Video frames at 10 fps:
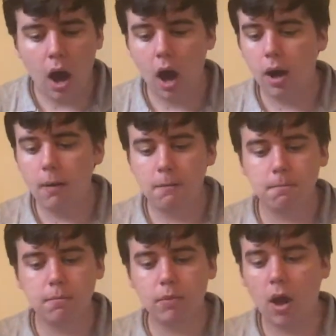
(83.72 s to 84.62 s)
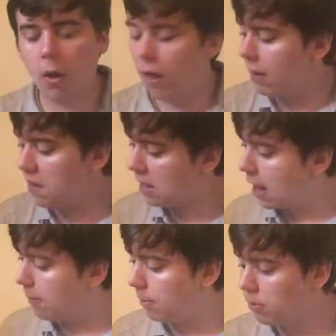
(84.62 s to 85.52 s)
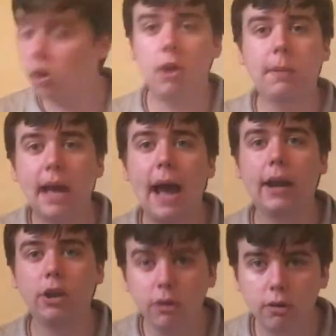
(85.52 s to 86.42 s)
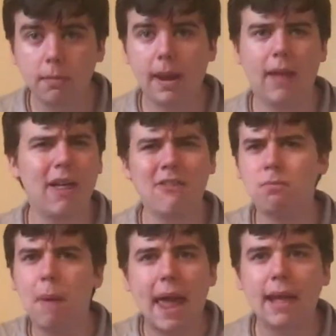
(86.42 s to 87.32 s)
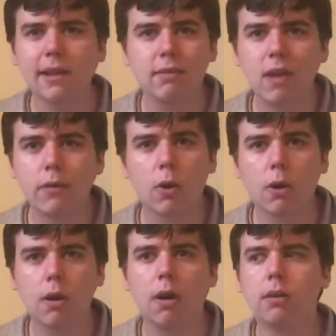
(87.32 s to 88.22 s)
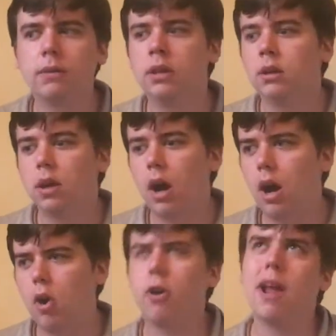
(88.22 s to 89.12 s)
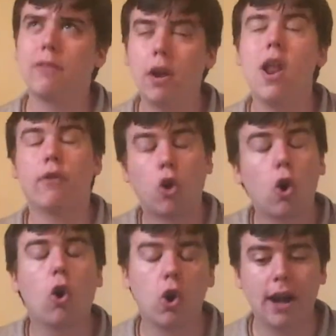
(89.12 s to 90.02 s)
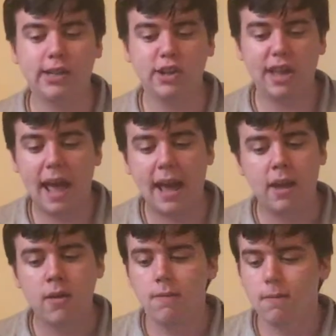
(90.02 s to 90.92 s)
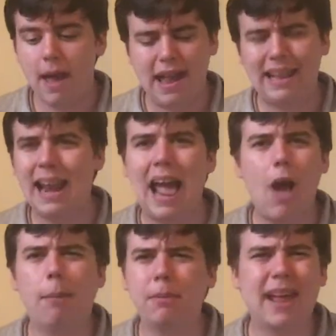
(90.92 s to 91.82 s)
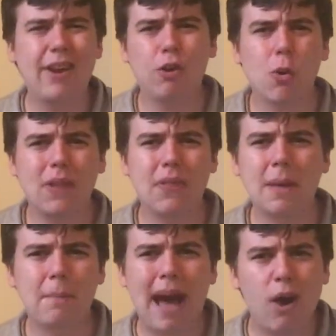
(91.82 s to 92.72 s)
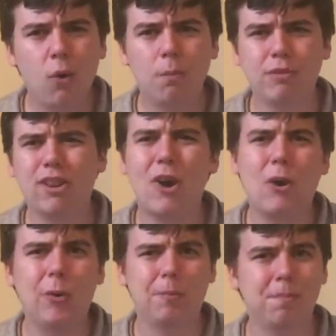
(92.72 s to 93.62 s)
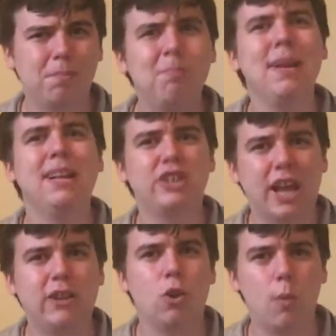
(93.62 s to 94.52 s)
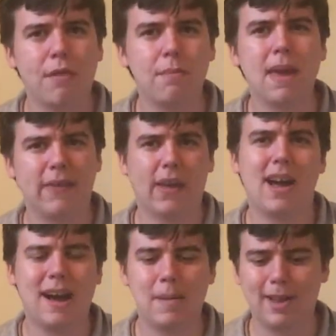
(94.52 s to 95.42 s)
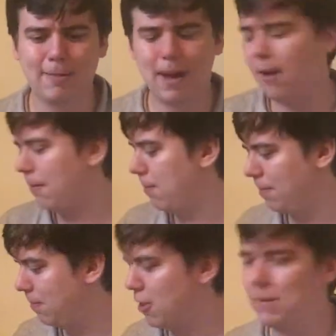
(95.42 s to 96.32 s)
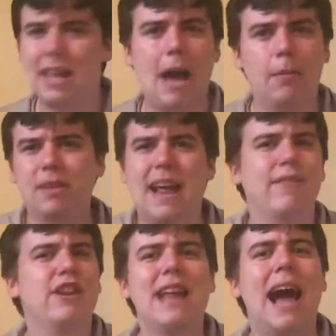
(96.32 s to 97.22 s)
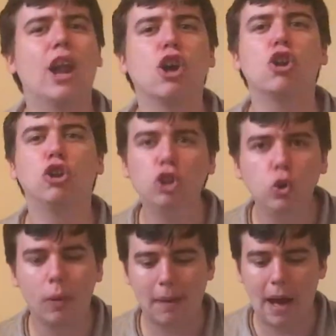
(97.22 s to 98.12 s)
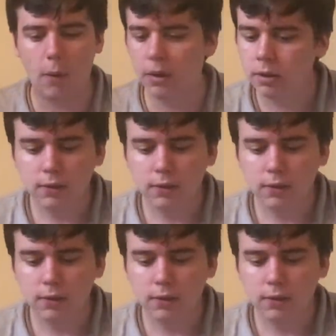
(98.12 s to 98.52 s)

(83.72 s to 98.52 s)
a lot of these albums are going to be kind of new to me. A lot of bands I've never heard of, or never heard, and a lot of albums I don't know anything about, so be gentle with me in the comments about some of the albums I have not a clue about.